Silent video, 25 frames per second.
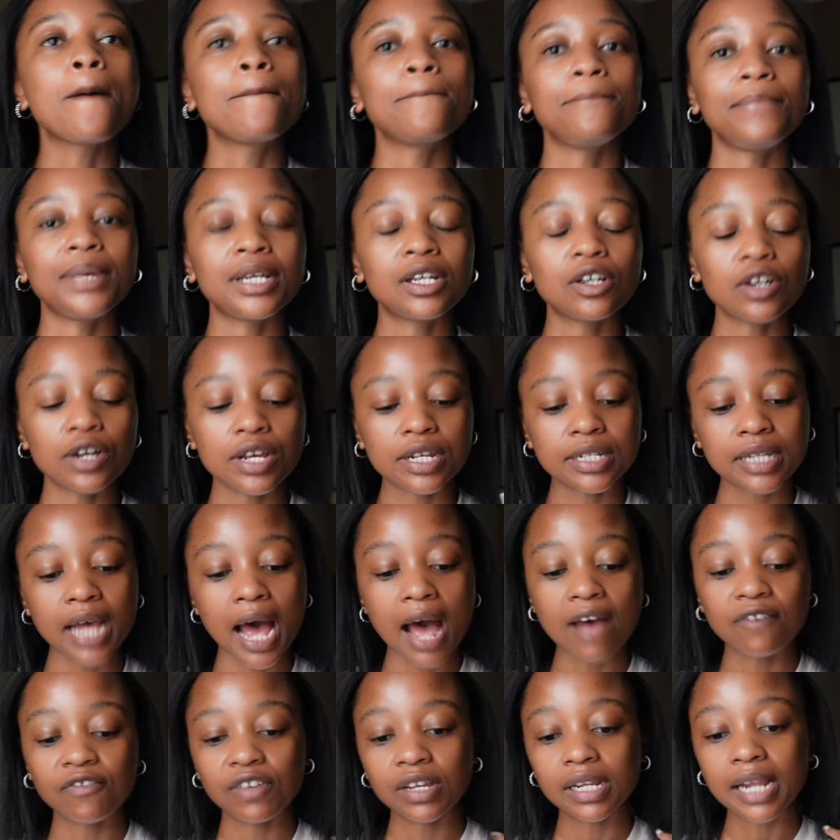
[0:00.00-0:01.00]
because
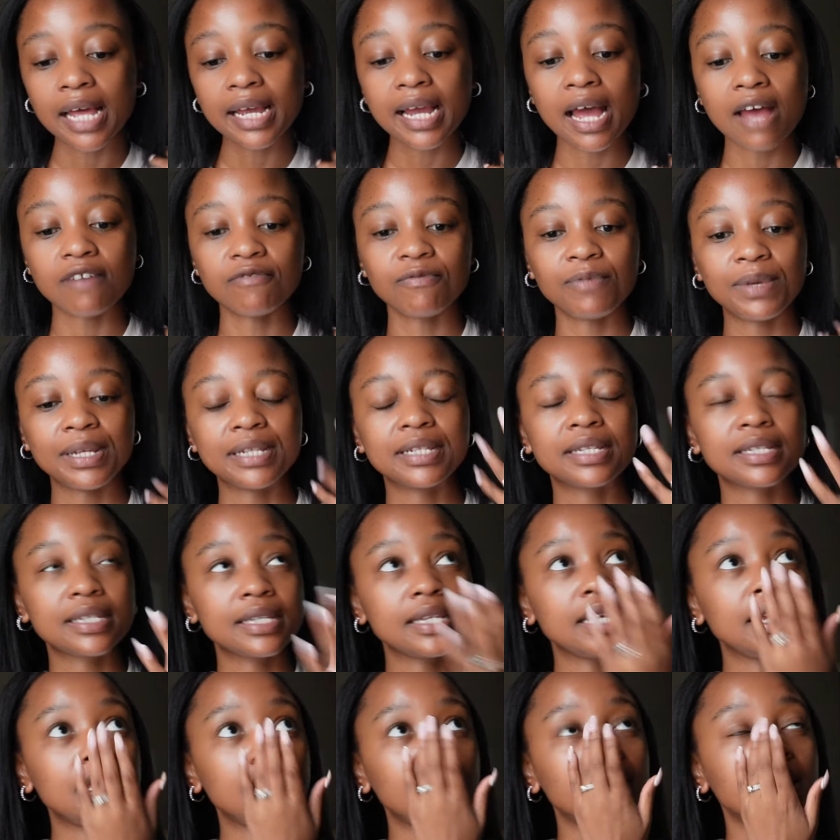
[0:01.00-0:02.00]
I feel like I've been
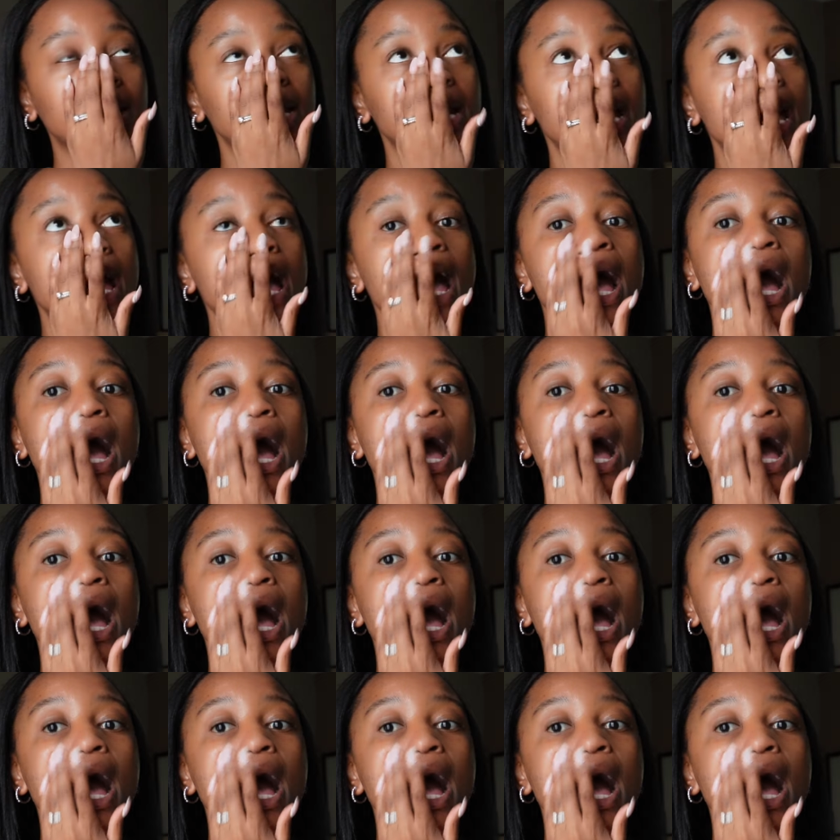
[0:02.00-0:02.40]
seeing